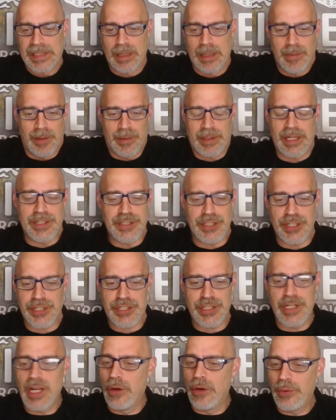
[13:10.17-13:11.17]
But because of the
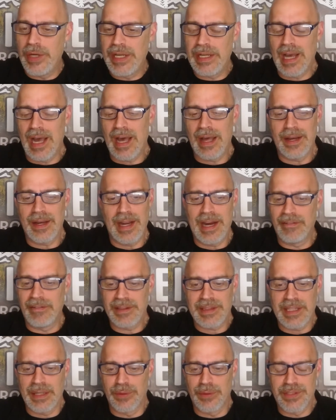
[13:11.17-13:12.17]
snow we got,
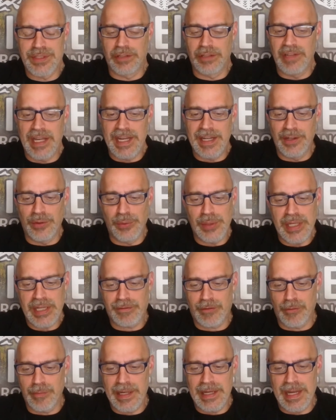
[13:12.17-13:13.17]
everything was delayed a week
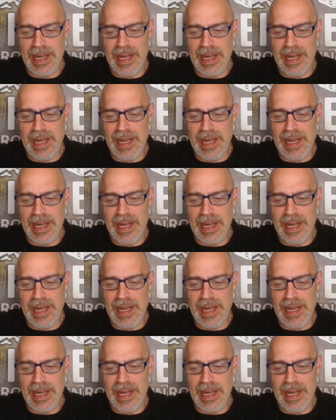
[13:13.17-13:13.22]
for me.